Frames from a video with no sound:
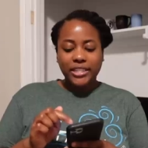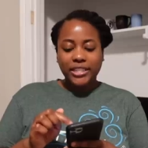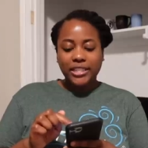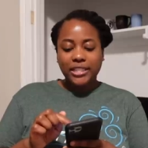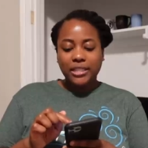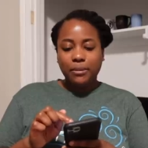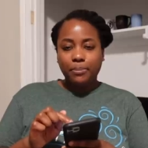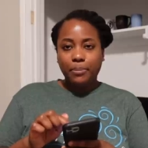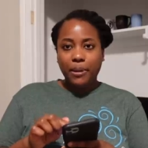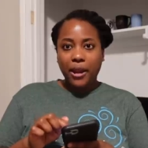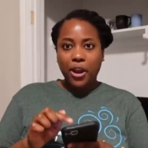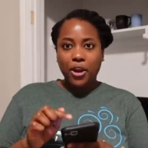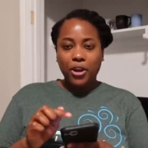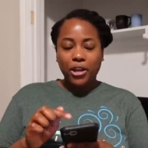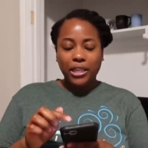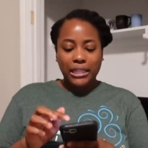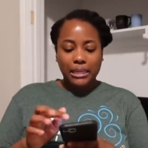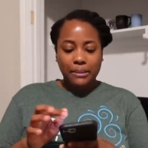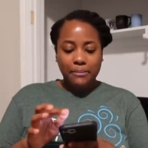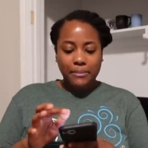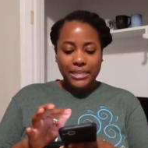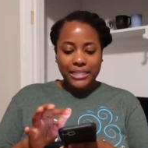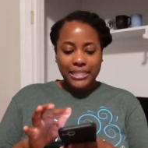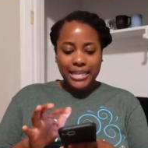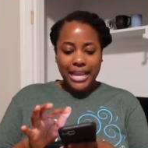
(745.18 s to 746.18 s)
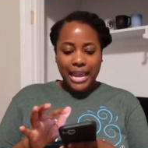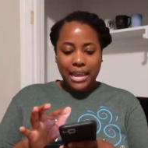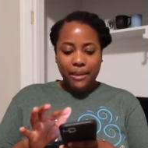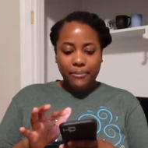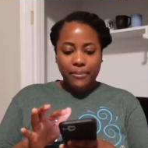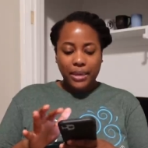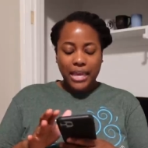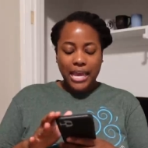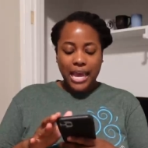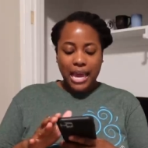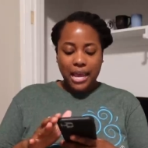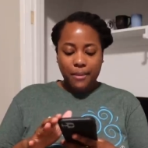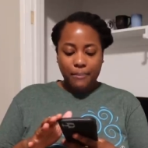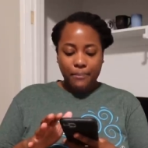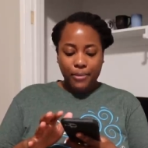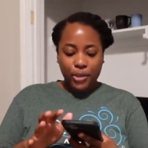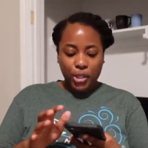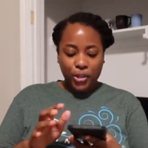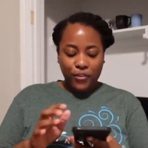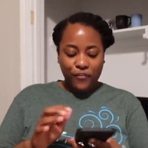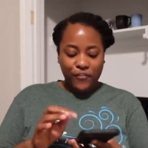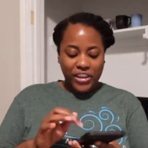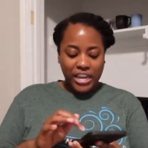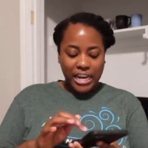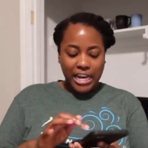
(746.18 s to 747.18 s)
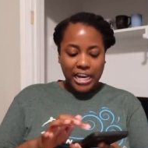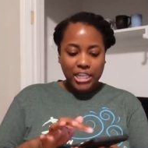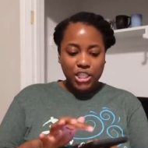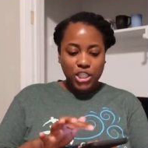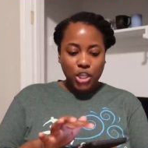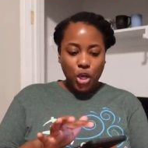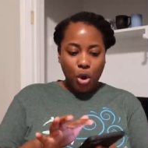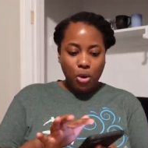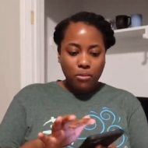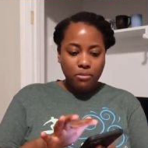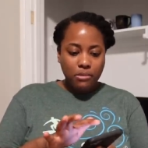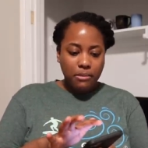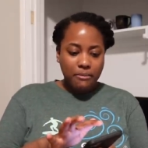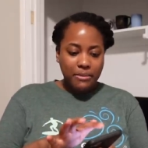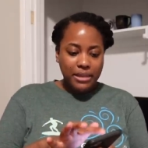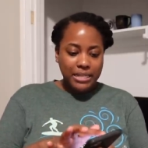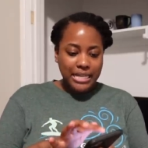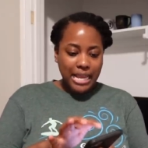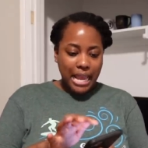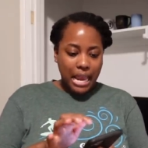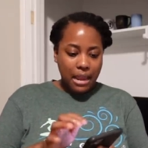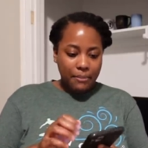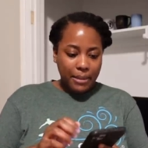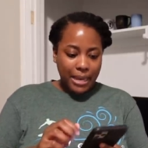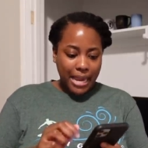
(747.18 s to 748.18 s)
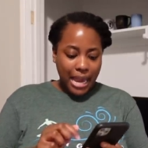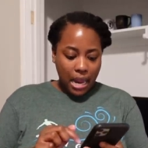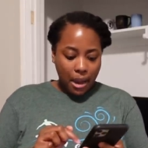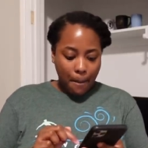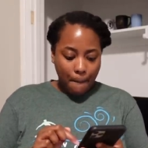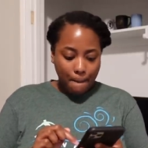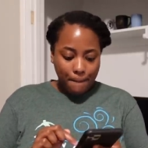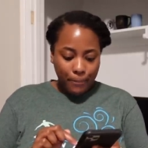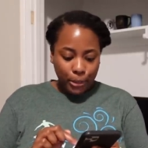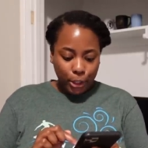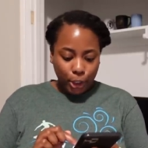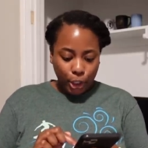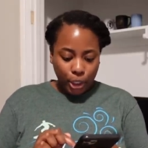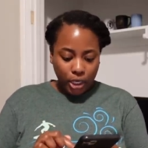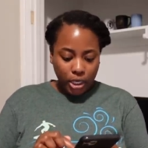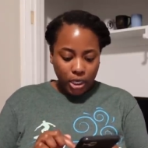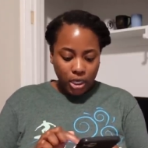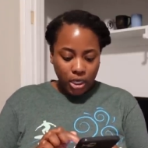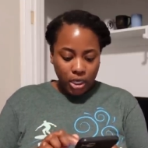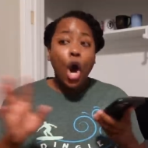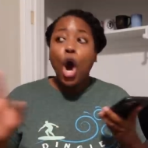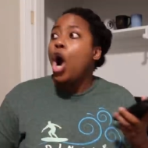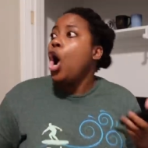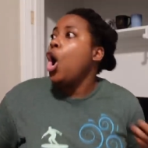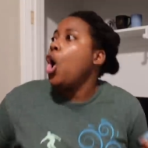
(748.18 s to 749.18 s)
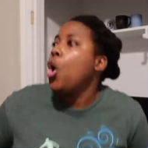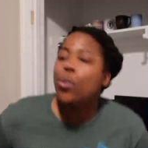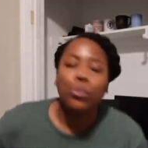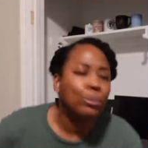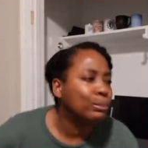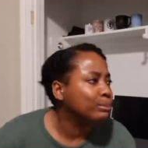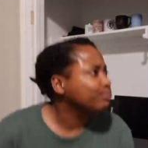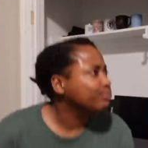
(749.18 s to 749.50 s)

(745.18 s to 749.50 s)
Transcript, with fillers: because apparently Miss Amy got a book. Dina told me Miss Amy got a book. Oh,